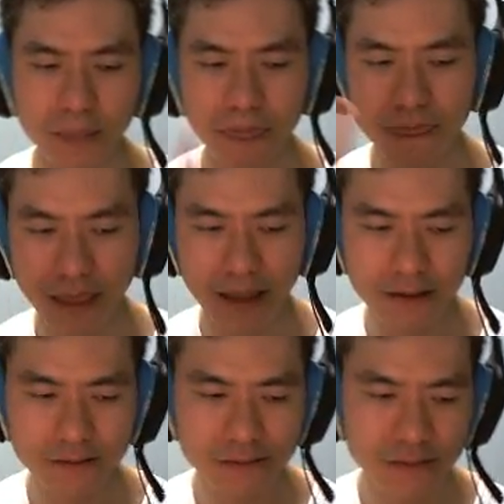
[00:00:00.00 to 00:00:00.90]
Then
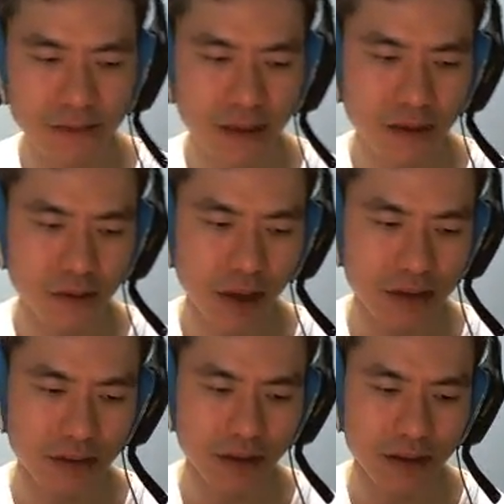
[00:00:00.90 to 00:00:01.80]
you
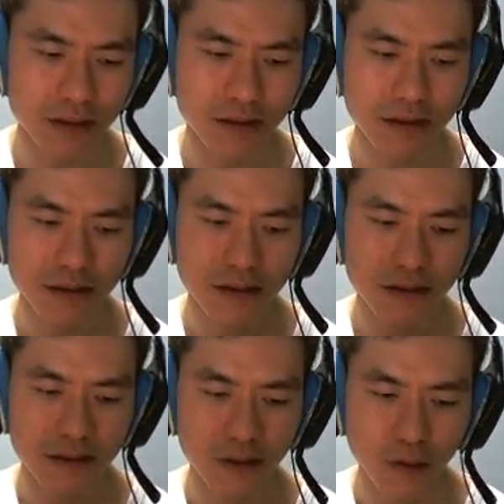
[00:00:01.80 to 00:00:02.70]
activate
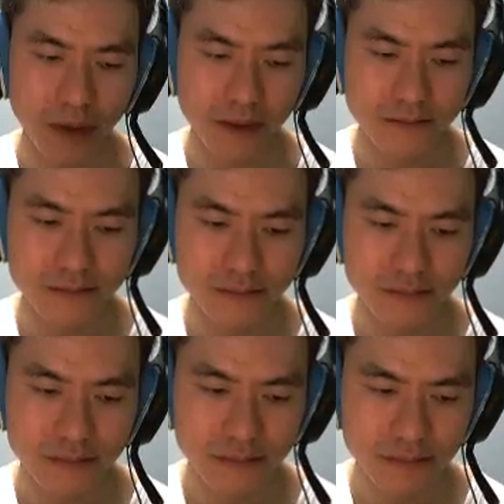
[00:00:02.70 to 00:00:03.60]
Liu Bei
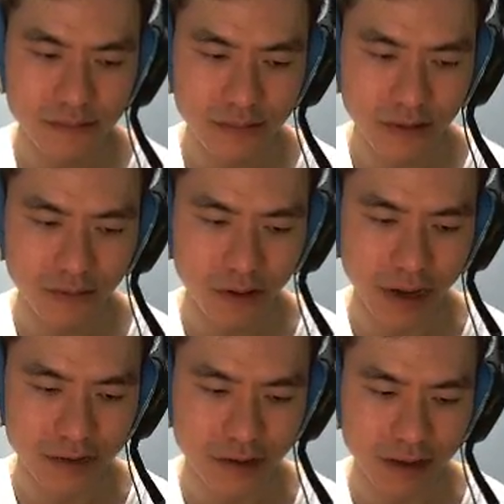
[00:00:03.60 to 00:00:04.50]
for an
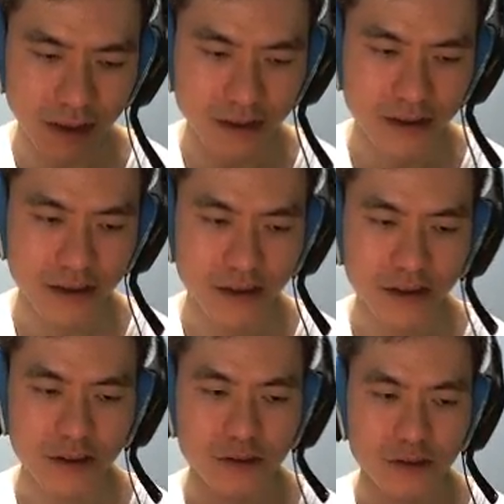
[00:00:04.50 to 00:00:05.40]
extra attack.
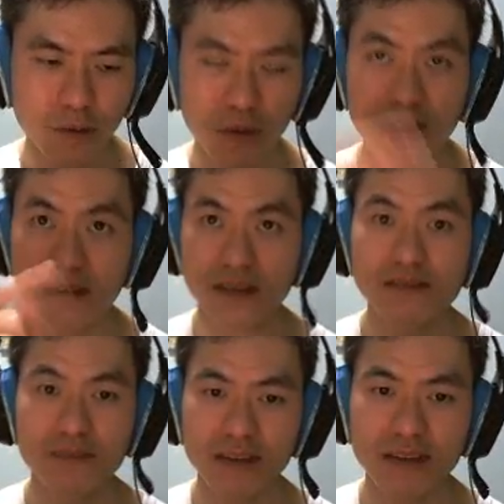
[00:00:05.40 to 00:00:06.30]
So what this
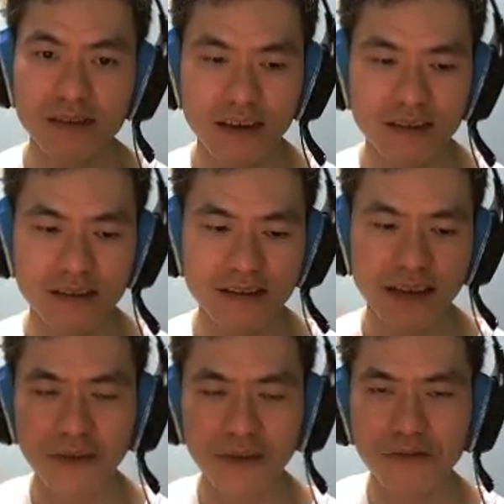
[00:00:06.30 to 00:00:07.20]
means is
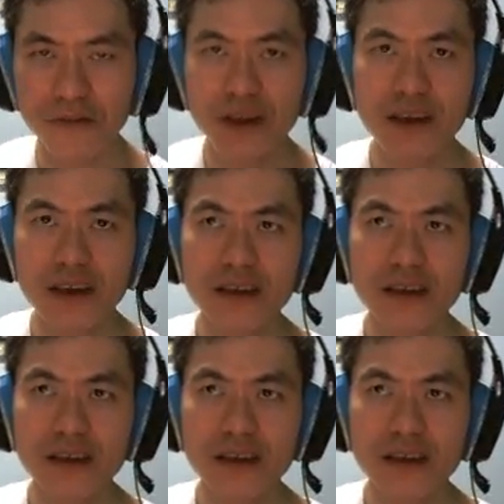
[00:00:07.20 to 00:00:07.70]
every